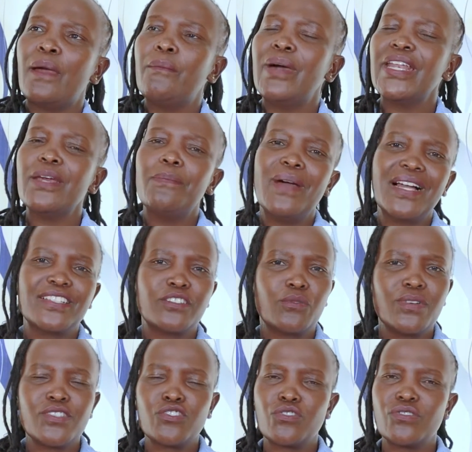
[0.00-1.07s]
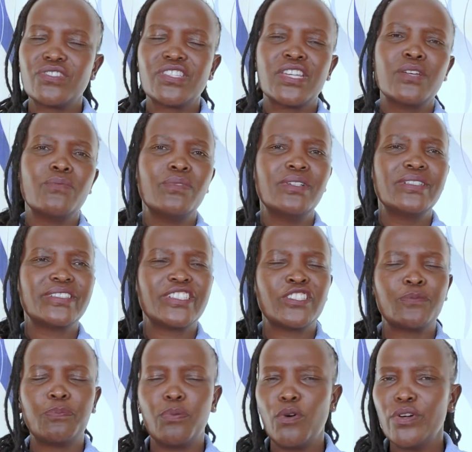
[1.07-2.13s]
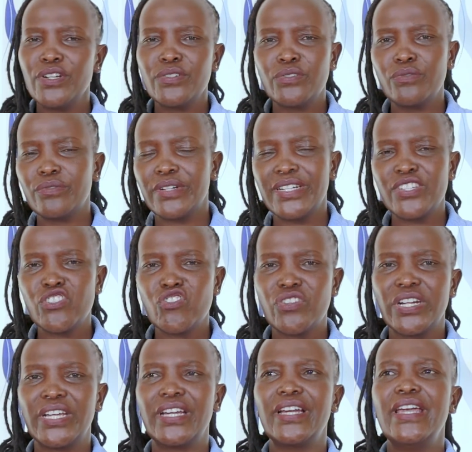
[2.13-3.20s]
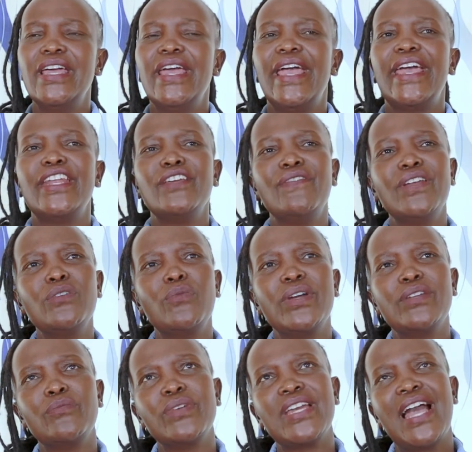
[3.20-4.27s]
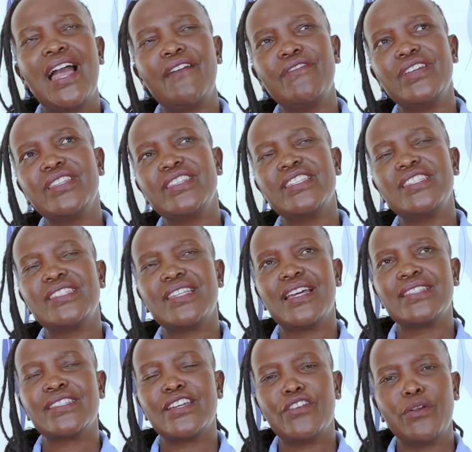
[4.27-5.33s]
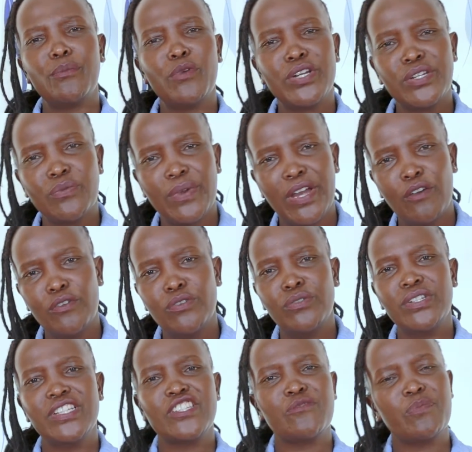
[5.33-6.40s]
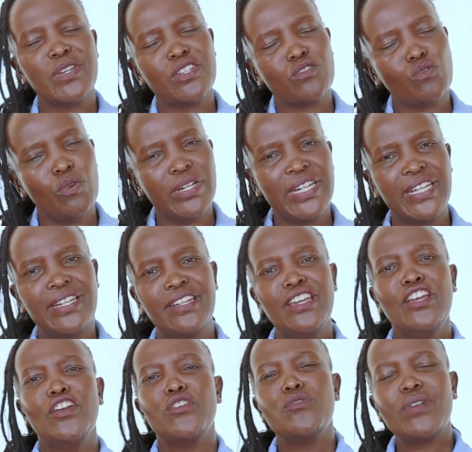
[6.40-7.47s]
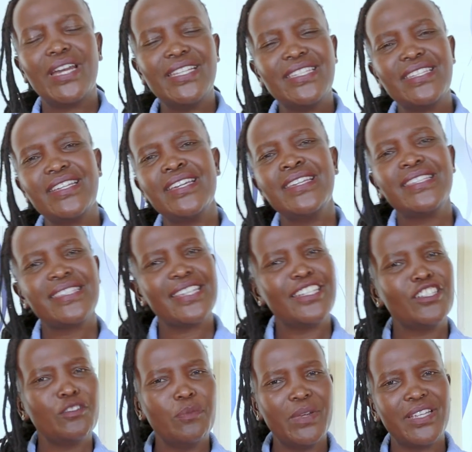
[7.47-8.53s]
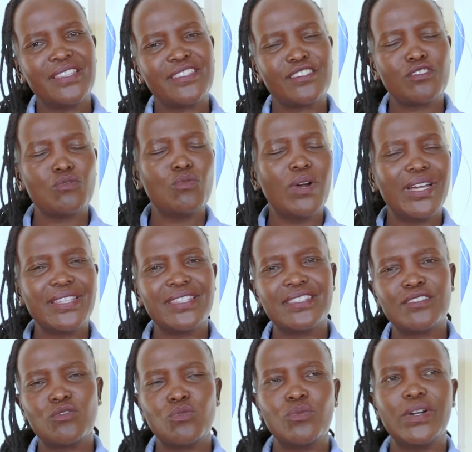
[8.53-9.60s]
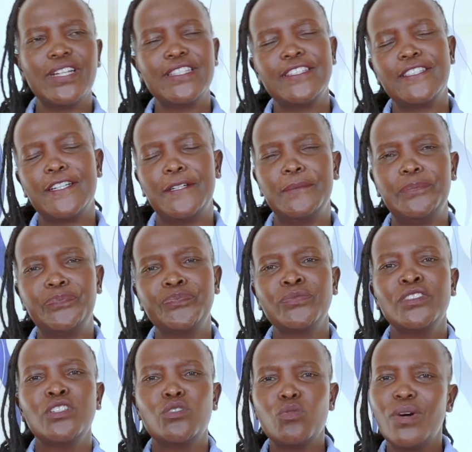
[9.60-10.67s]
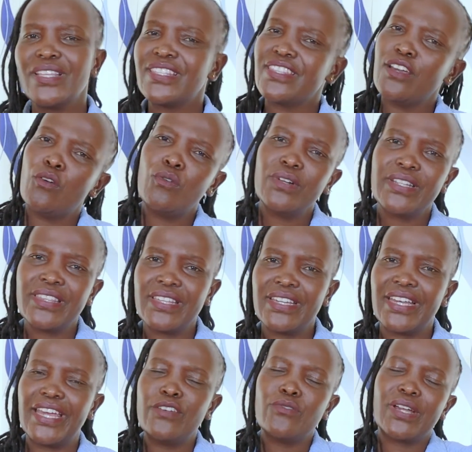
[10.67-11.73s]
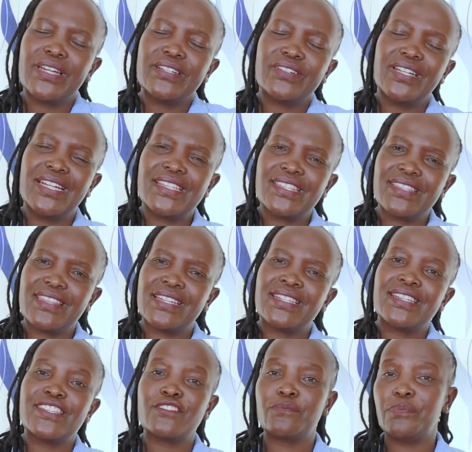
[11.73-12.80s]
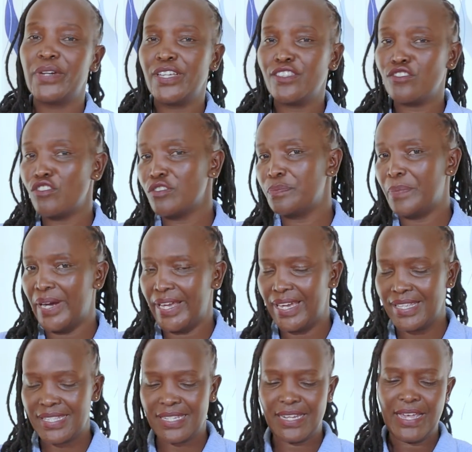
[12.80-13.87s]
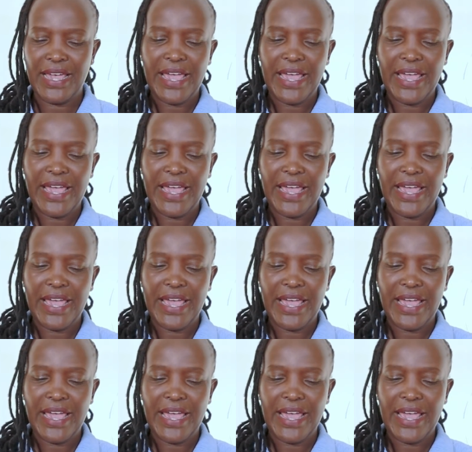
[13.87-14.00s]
Moneybags questions, he will respond to Red String. And even when we are having this ceremony where Oyundi is being sworn in, you can see his sentiments towards the whole thing, and you can realize that he's not biased,